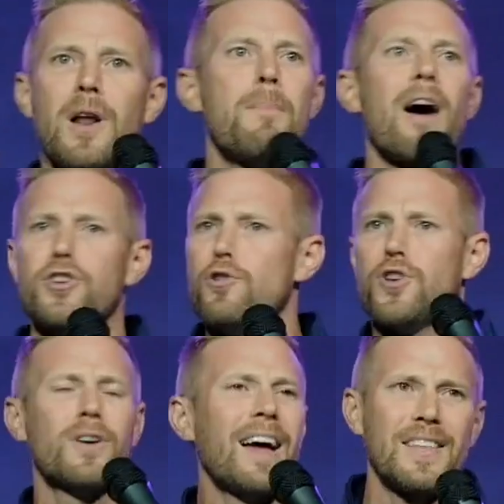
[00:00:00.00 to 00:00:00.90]
about you. You're
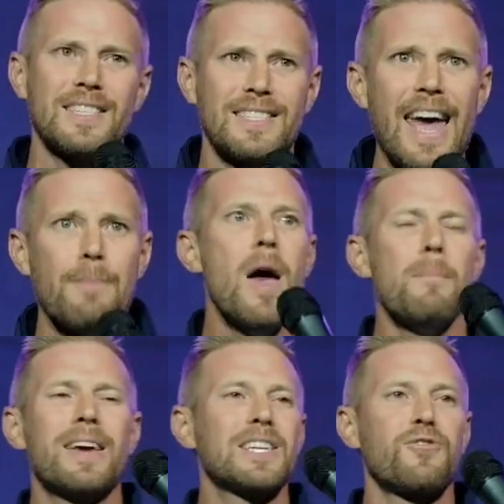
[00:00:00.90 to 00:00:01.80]
not the same,
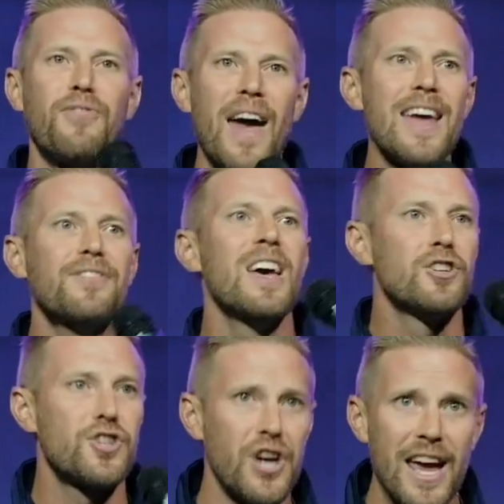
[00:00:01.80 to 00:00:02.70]
because faith
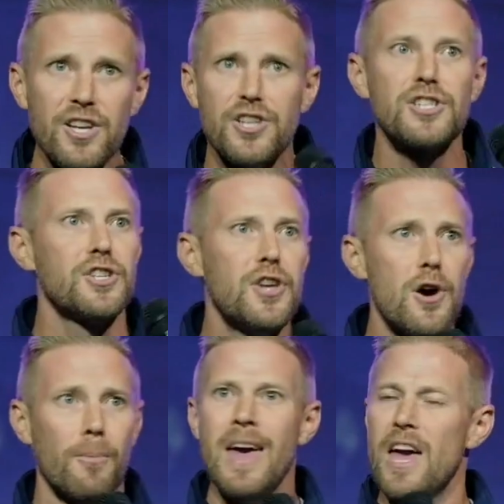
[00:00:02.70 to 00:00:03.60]
changes
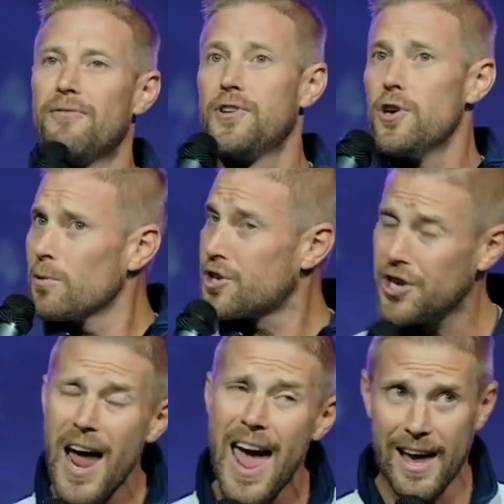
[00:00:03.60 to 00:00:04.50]
you. If you don't
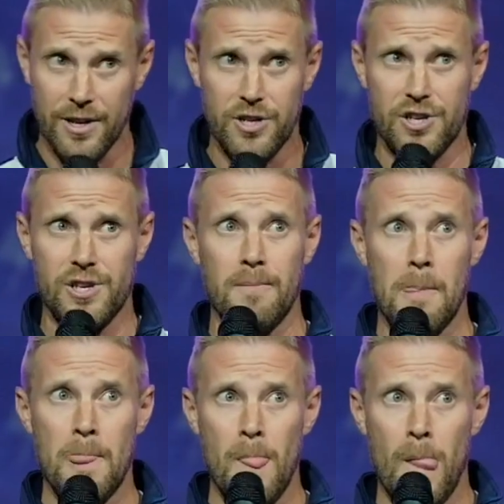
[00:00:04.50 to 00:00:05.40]
change,
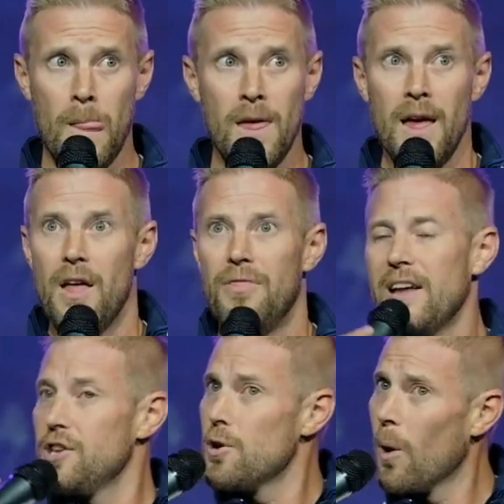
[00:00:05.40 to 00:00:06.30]

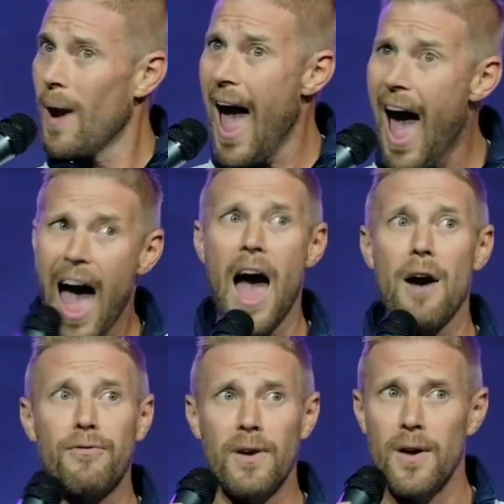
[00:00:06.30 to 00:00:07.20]
then you don't
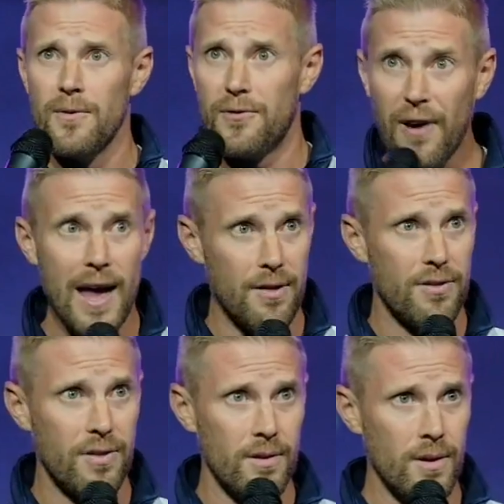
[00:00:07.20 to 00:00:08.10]
have
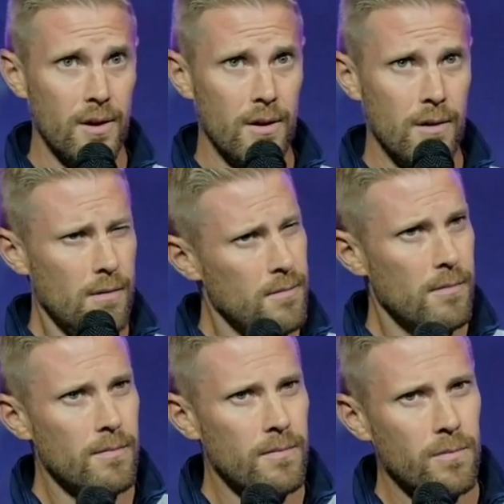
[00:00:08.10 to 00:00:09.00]
faith.
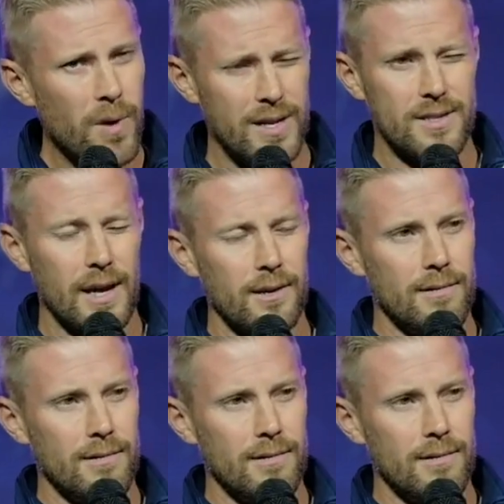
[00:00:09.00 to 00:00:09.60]
Wait a second.